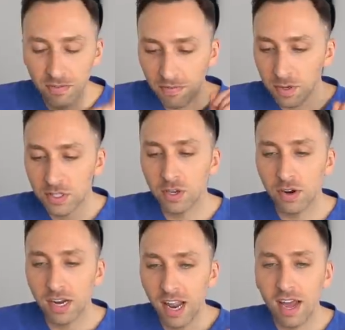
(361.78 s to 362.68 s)
you're first
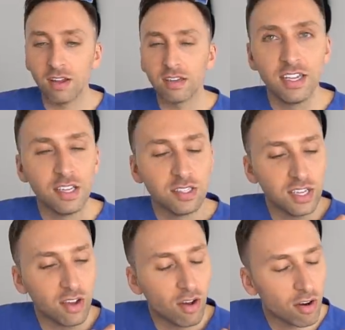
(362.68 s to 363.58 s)
starting out, it is
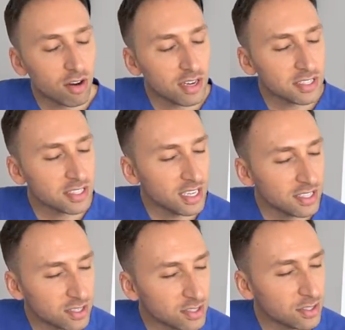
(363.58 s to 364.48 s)
the hardest
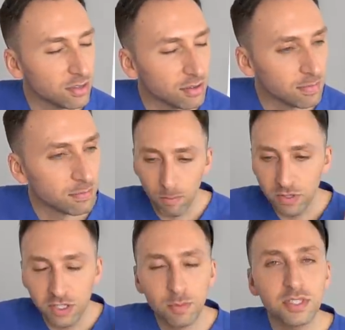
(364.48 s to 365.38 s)
thing to do.
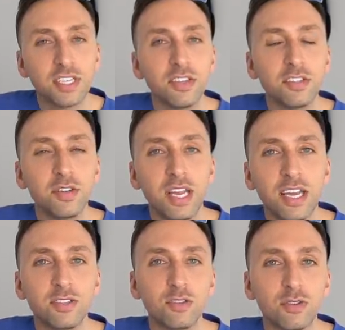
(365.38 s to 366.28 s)
When someone tells you you
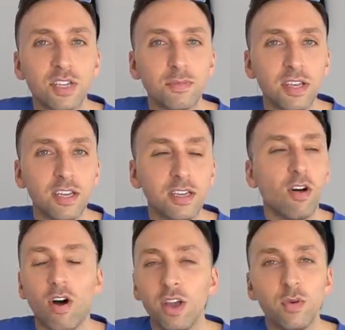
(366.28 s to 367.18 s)
can't do something,
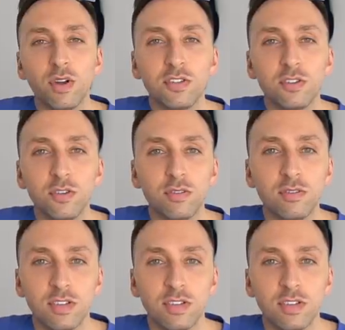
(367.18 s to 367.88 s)
all you want to do